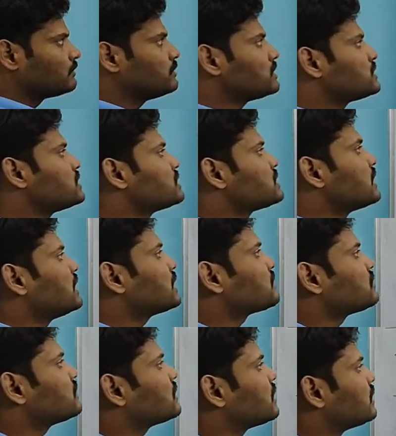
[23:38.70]
Which is
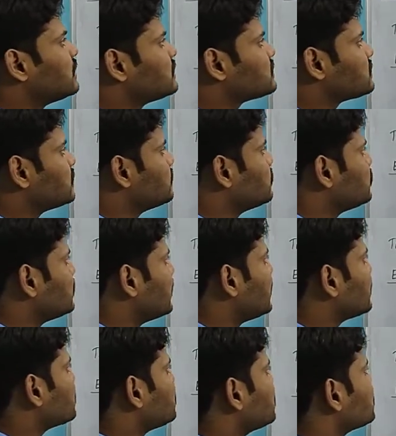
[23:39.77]
electrically stable?
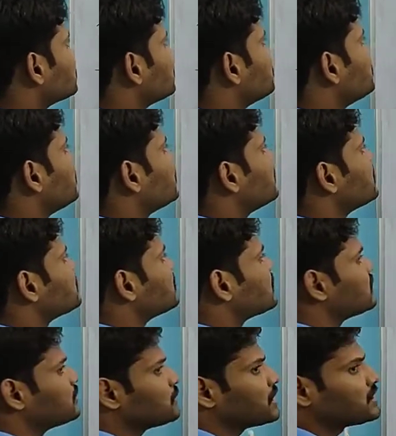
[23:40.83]
Electric stability is
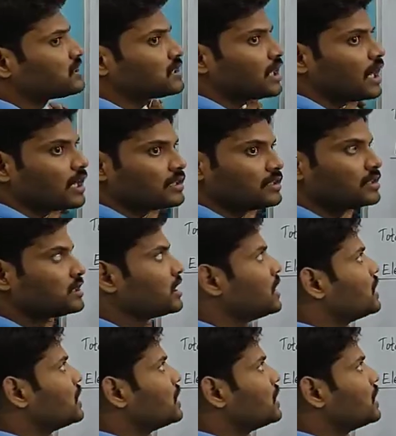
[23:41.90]
nothing but charge.